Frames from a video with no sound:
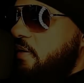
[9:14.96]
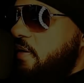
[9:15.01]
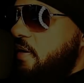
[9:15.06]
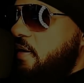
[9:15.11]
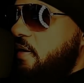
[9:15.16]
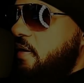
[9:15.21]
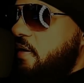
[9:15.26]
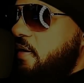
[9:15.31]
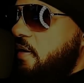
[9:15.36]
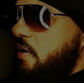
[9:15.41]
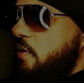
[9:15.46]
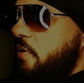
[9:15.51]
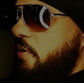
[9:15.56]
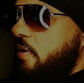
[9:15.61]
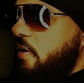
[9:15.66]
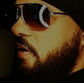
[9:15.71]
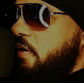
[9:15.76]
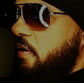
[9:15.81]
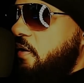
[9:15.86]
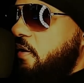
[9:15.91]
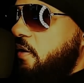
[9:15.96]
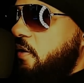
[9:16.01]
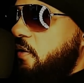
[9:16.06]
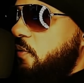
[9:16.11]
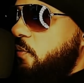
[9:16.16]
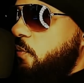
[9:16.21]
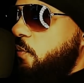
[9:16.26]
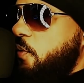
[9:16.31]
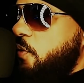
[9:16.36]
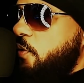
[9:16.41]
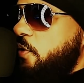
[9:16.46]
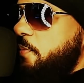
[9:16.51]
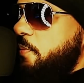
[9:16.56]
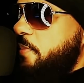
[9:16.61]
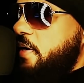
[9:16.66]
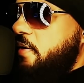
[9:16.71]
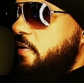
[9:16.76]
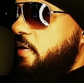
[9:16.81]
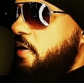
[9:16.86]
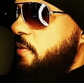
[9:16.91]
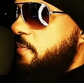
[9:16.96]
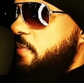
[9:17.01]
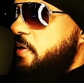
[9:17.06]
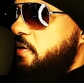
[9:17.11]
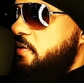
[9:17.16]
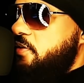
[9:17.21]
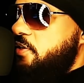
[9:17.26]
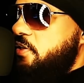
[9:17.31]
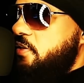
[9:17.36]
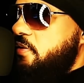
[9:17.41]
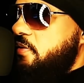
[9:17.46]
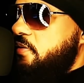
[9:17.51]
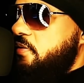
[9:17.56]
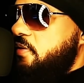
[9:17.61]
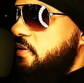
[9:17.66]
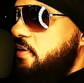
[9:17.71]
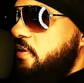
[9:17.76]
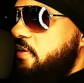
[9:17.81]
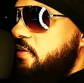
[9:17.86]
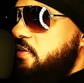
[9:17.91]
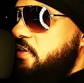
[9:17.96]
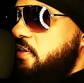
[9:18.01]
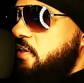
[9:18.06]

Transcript: now and worry about how much is